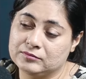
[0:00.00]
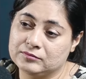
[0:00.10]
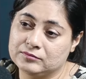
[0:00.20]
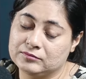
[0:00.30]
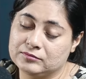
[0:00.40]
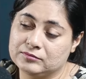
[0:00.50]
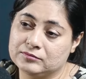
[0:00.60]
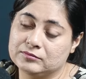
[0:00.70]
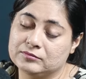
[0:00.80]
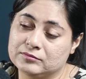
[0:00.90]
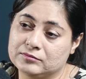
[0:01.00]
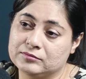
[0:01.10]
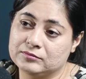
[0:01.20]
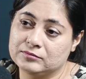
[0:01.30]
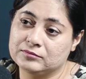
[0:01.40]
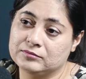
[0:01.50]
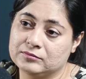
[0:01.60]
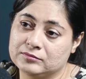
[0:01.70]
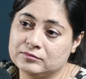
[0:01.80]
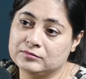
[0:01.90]

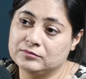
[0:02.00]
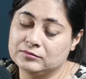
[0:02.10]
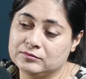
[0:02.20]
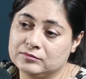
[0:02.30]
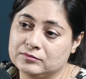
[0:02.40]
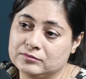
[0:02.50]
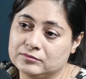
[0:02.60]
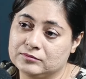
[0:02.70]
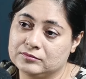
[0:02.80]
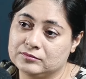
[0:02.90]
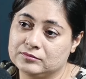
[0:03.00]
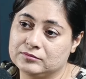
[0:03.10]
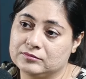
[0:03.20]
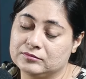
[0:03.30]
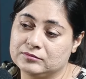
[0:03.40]
(silent)